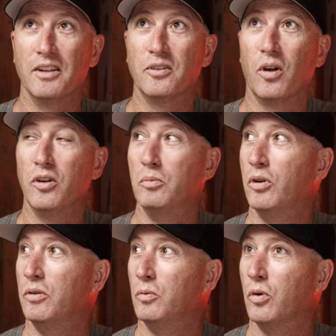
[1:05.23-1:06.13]
it's hard to
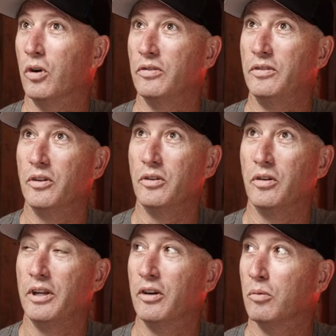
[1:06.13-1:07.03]
put it in words until you're
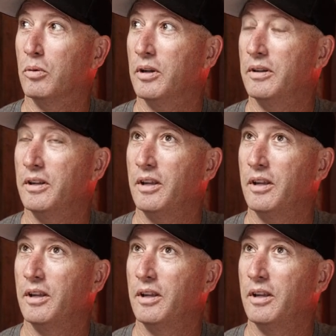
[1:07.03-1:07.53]
here, but